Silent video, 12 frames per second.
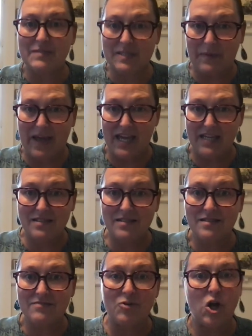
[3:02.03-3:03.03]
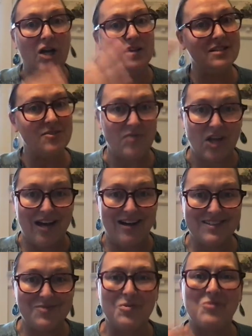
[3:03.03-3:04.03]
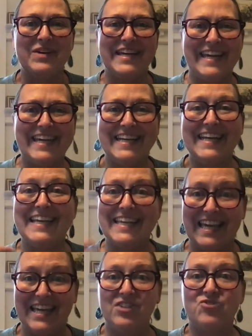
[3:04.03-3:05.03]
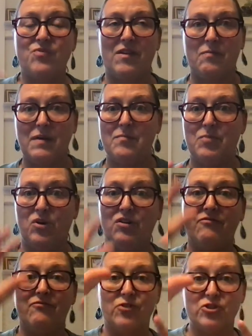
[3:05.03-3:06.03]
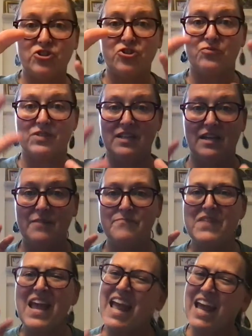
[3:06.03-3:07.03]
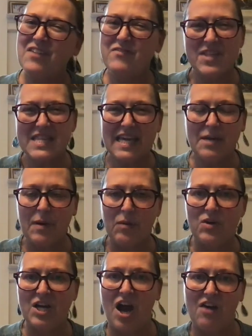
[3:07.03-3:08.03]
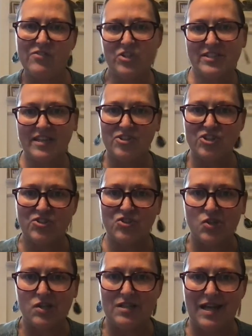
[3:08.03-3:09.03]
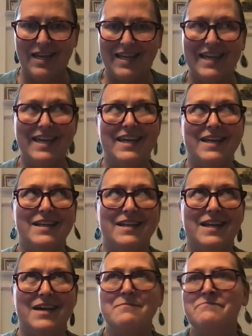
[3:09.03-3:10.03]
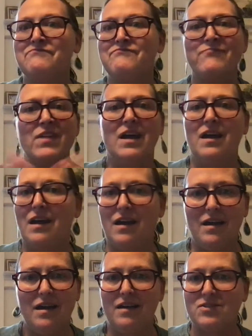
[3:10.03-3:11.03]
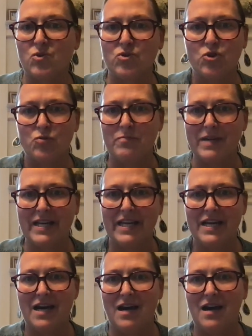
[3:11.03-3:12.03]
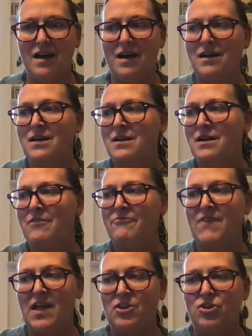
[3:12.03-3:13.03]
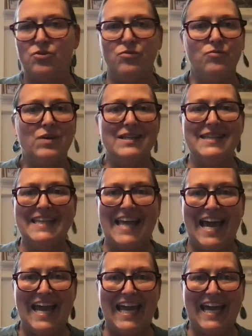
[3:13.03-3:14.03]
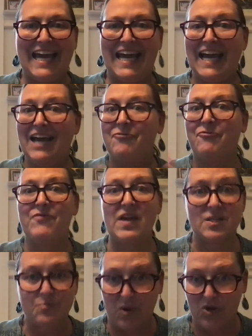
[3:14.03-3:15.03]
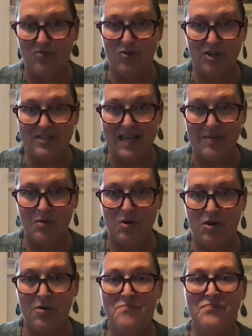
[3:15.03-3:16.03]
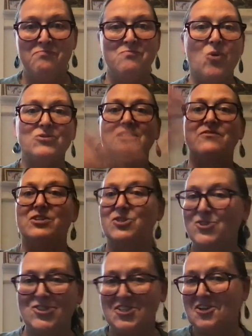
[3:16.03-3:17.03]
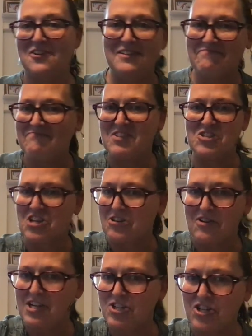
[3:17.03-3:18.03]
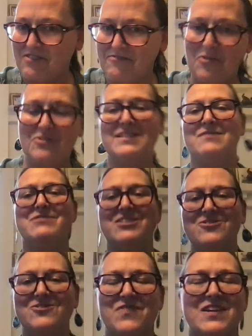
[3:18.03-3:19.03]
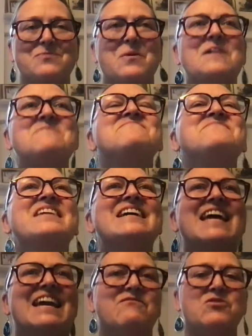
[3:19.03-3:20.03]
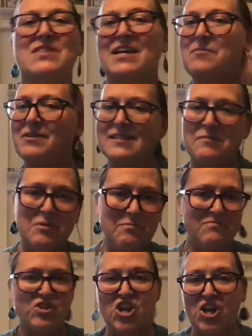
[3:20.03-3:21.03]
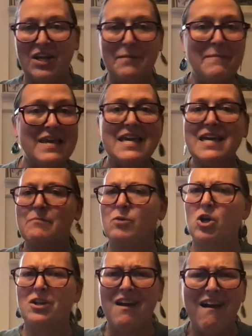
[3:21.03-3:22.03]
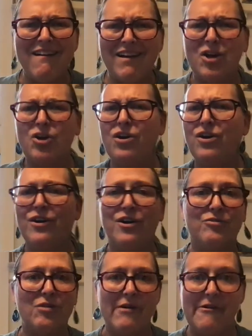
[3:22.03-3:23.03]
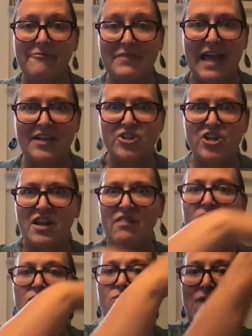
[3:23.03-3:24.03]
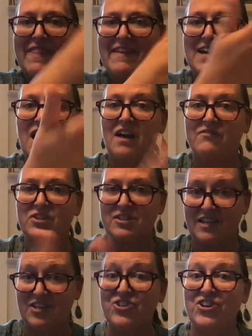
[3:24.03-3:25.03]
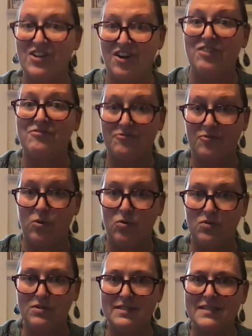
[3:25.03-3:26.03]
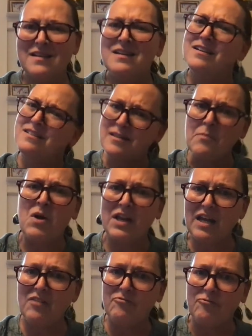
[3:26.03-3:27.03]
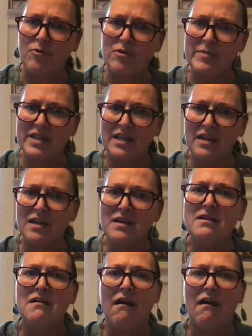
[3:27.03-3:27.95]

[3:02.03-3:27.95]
space for all its flaws where we can engage with people virtually. And if you think about what conversations look like in a social media venue like Facebook, for example. Most of us are still the generation of folks that would use Facebook. If you think about someone sharing a meme or an article or a reflection, the way that conversation unfolds, somewhat informally,